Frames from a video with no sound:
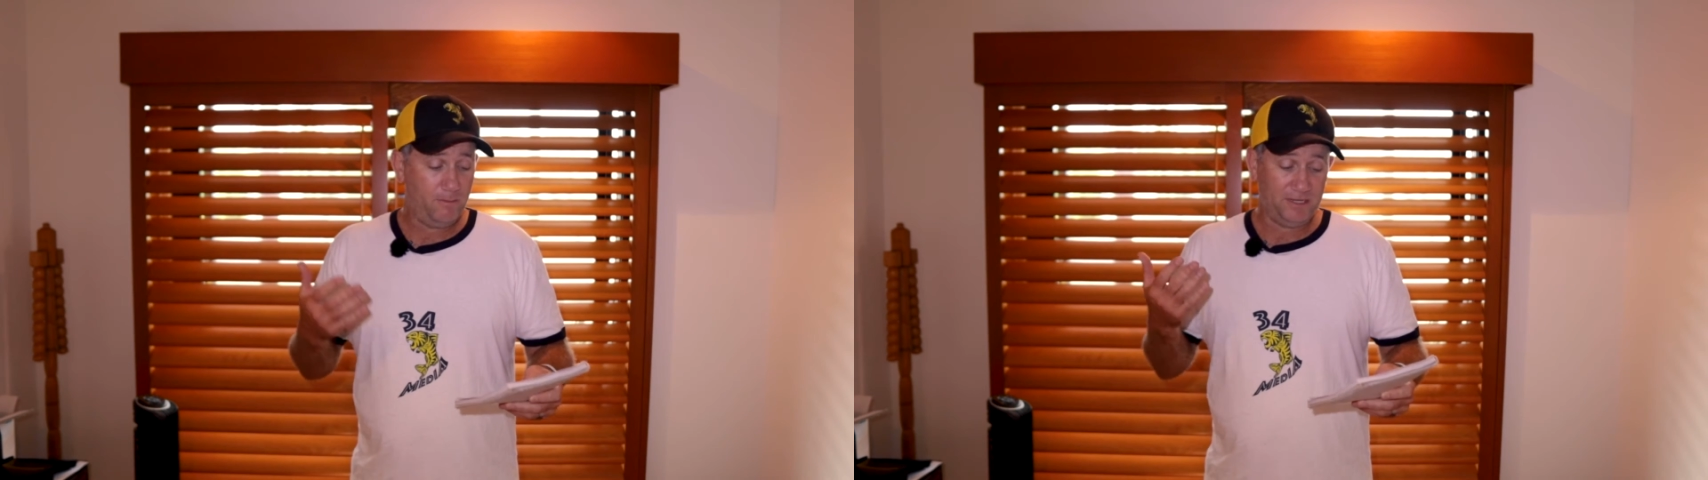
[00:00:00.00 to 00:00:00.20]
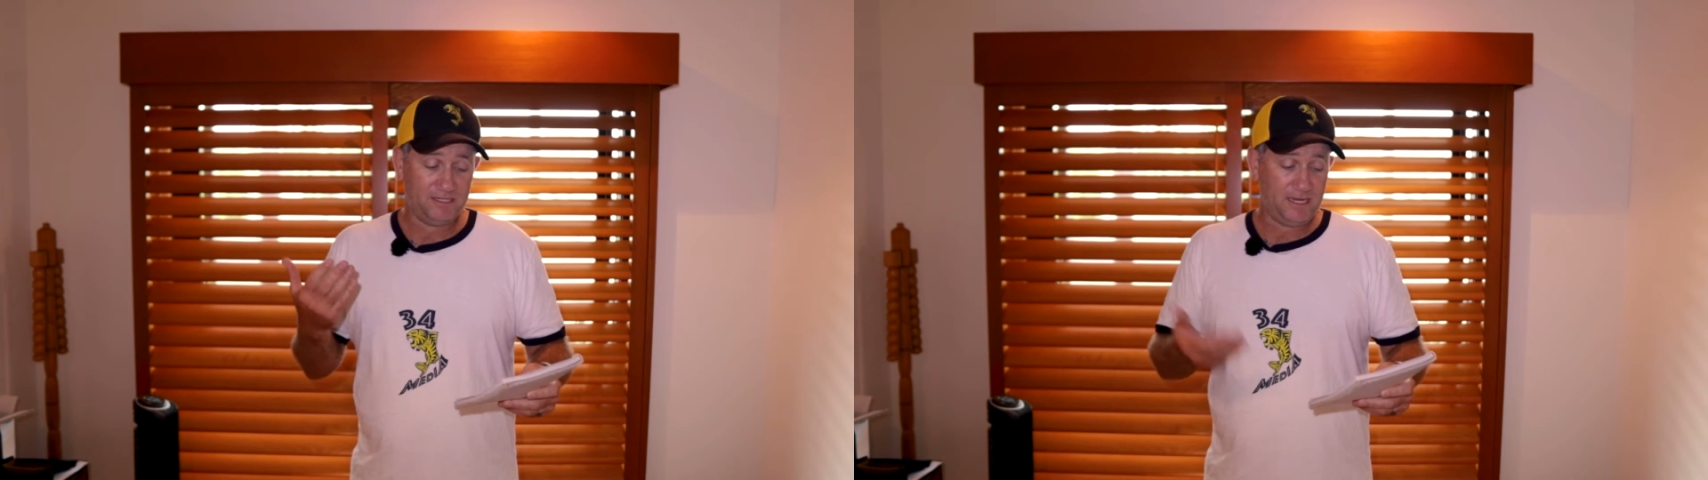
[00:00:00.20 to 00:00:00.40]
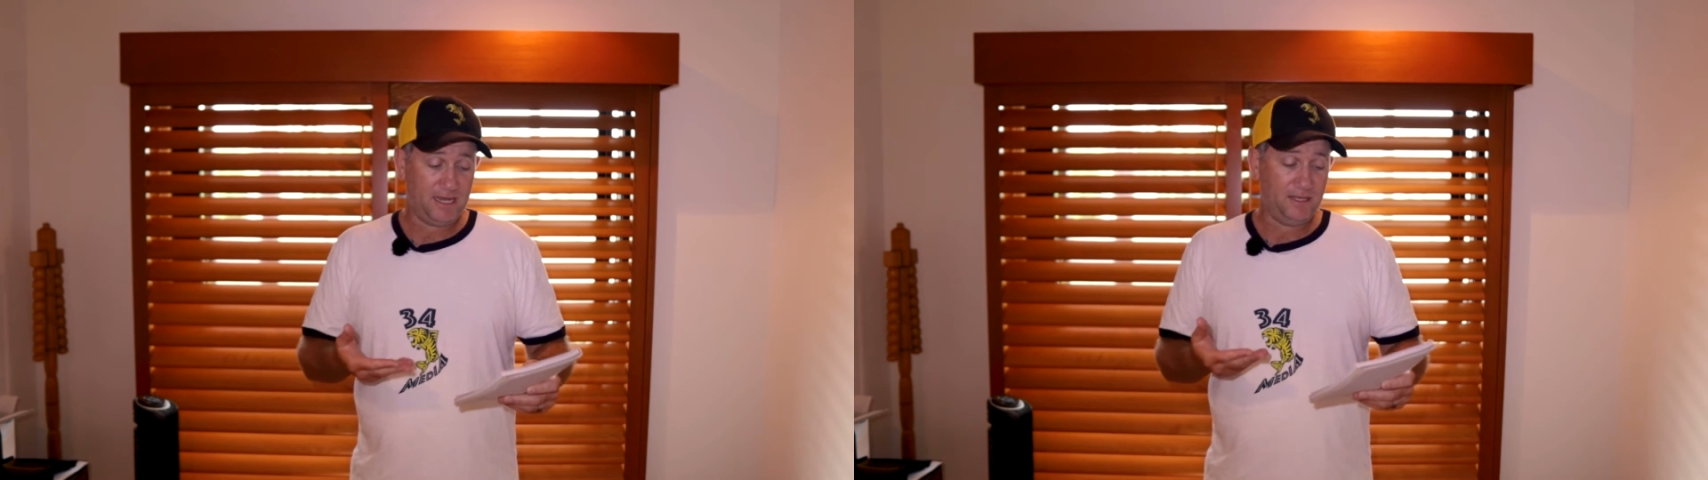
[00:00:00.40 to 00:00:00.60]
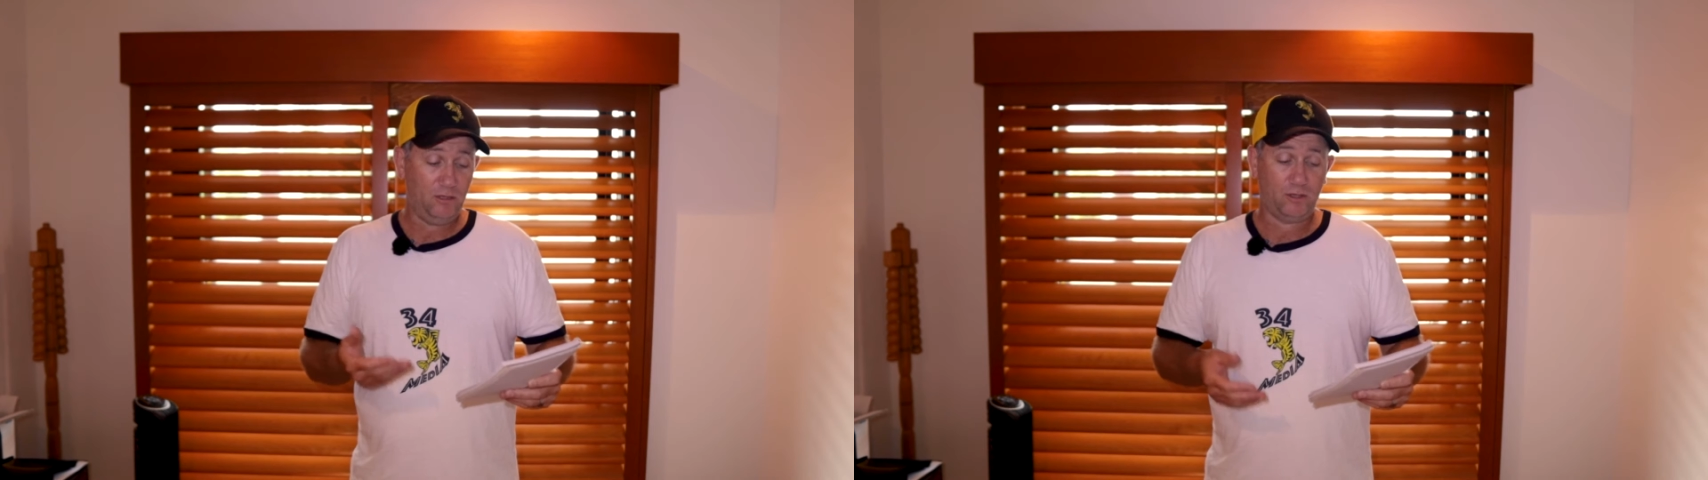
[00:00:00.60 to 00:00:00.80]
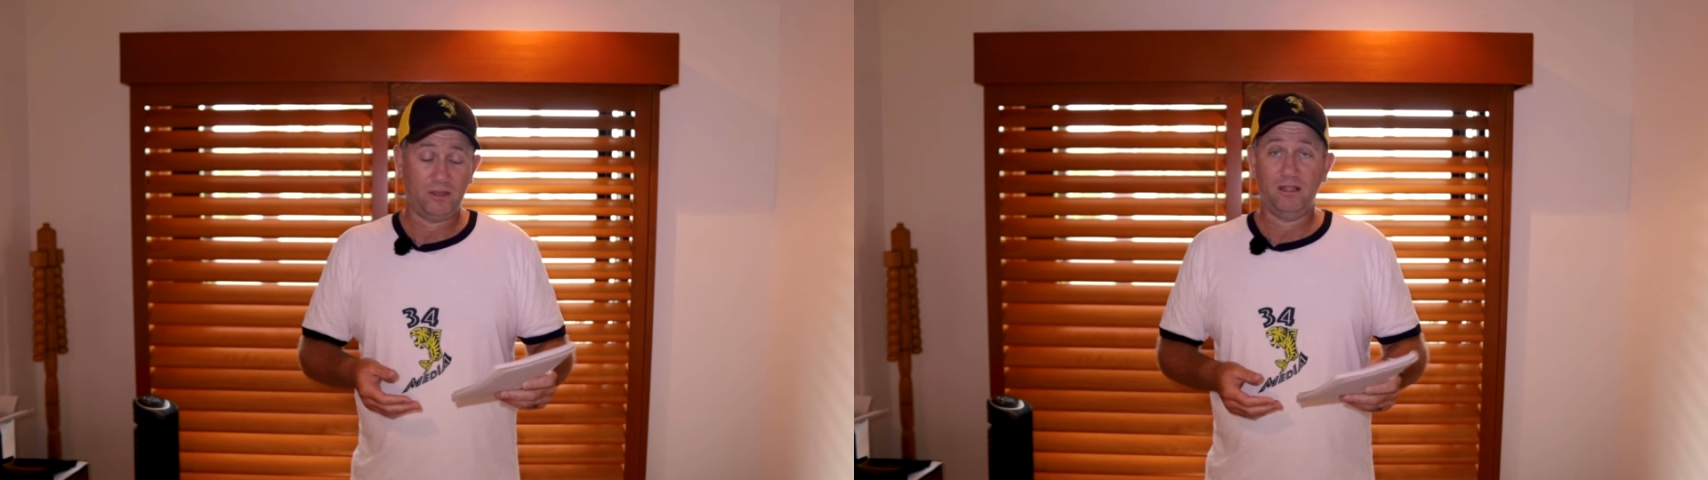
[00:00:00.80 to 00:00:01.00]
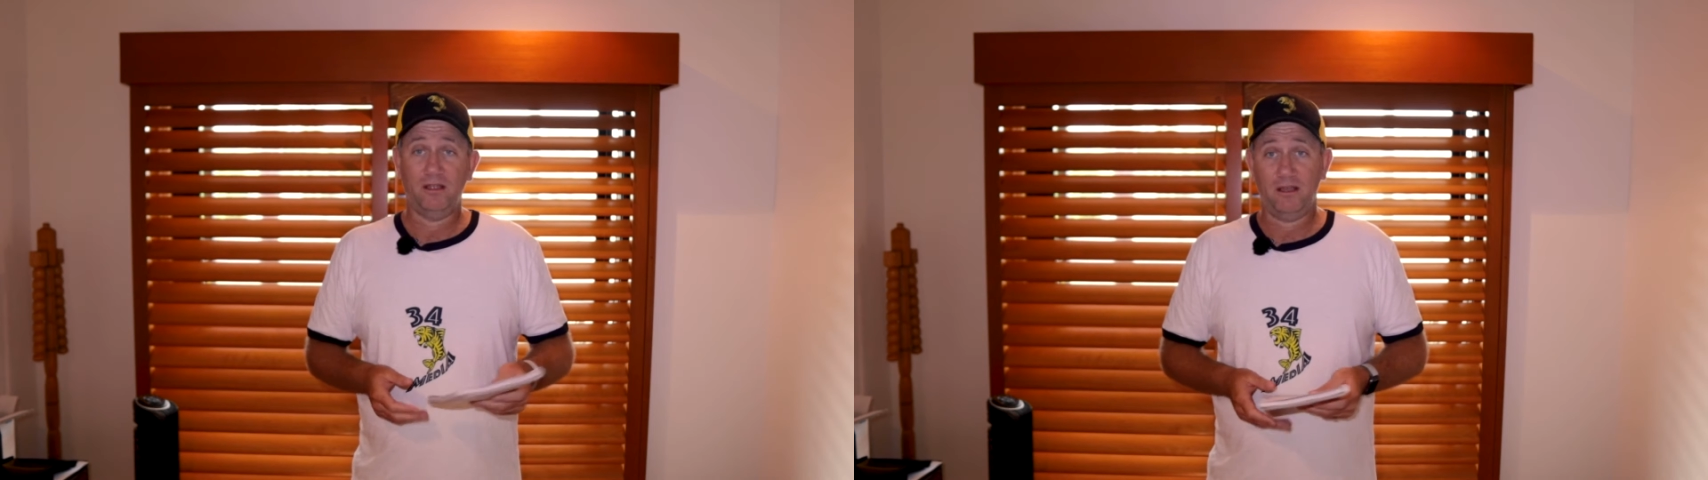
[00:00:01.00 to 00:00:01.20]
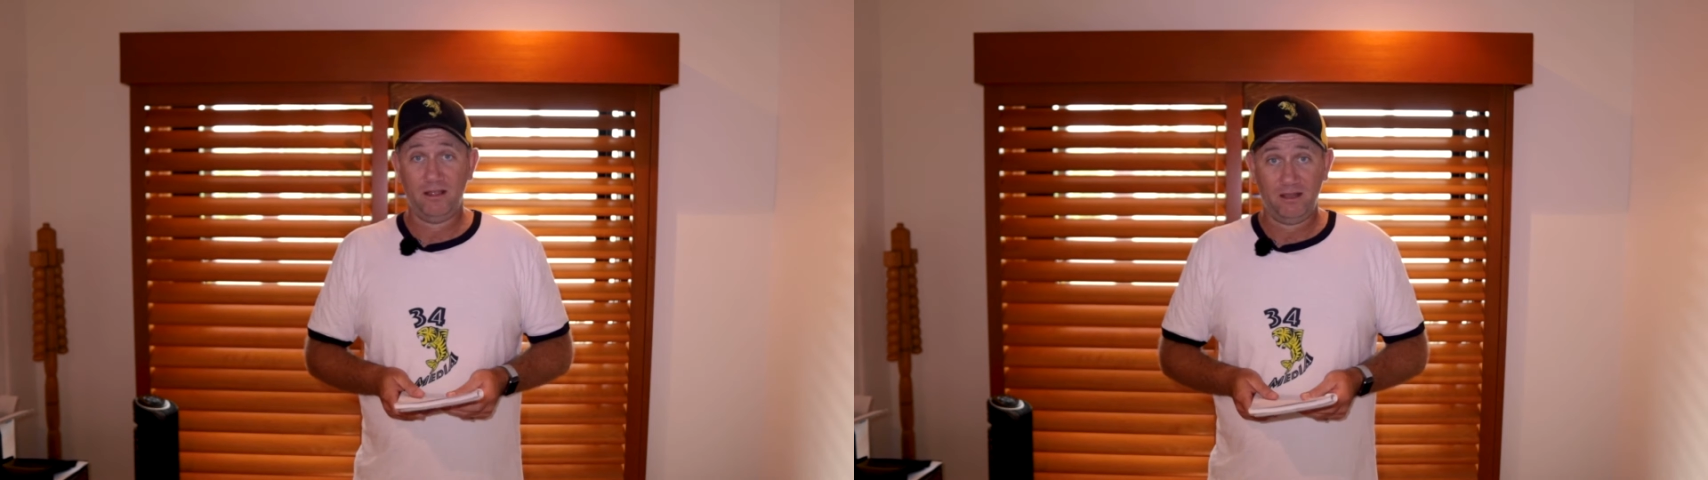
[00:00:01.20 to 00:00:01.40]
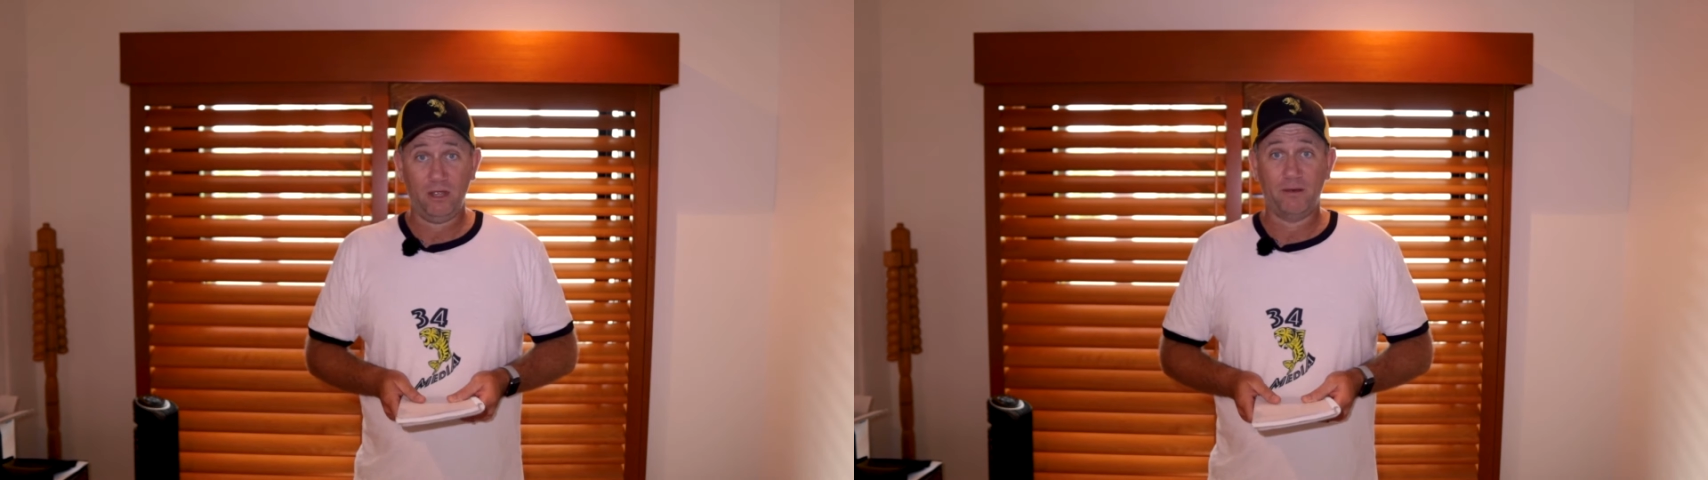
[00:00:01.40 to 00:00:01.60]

But look, a